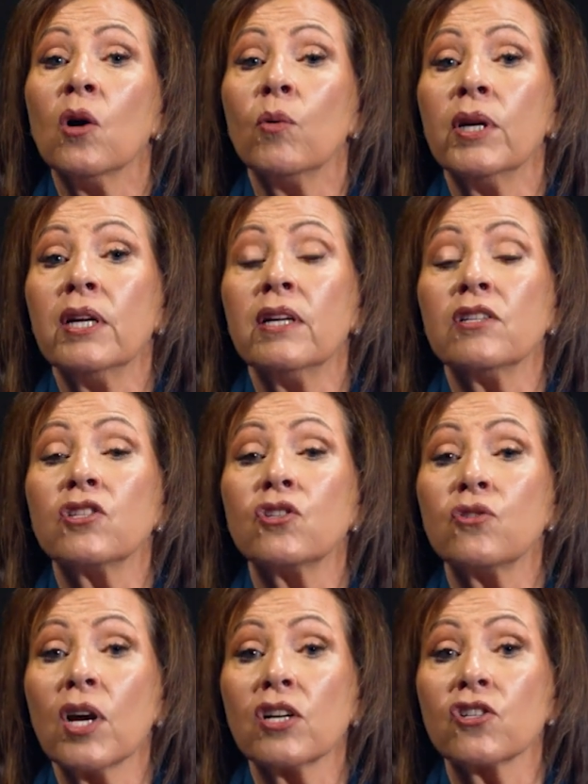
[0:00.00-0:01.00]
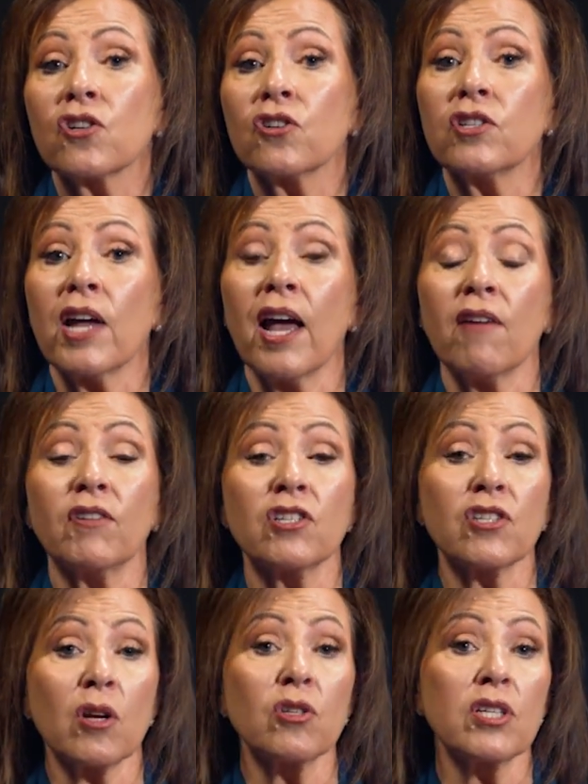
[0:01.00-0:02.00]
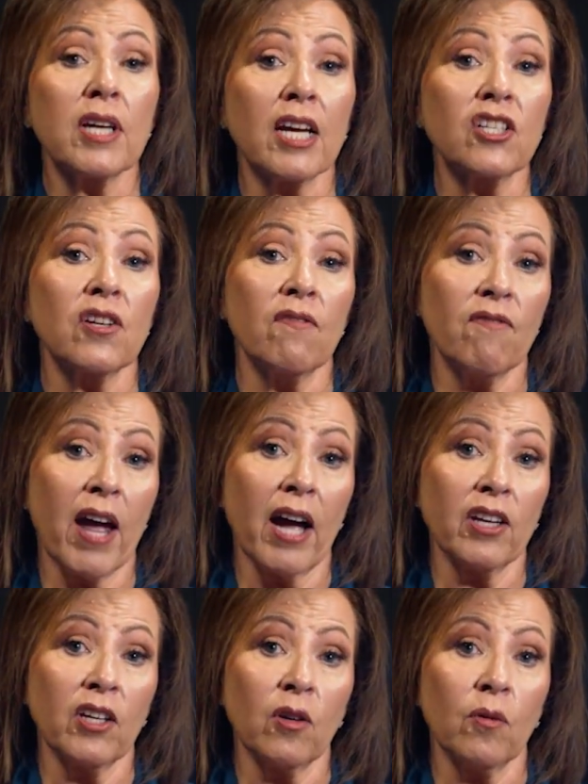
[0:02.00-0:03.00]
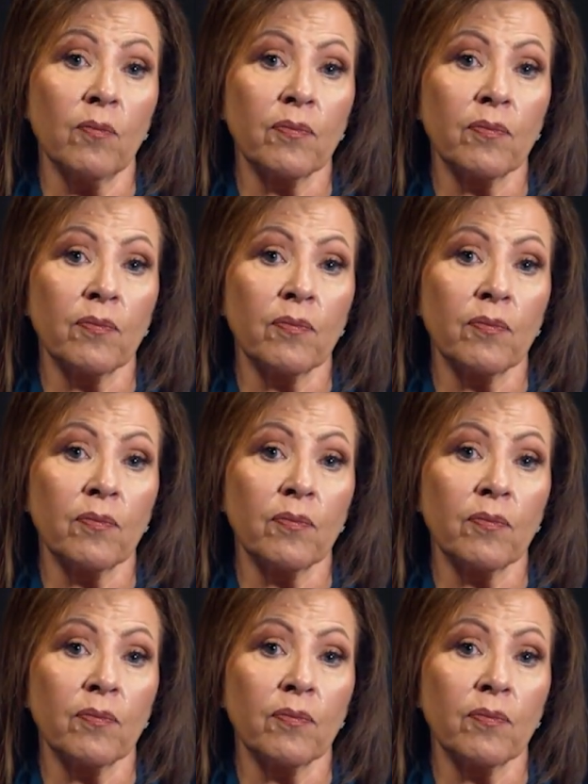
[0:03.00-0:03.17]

when it is structured to have association value.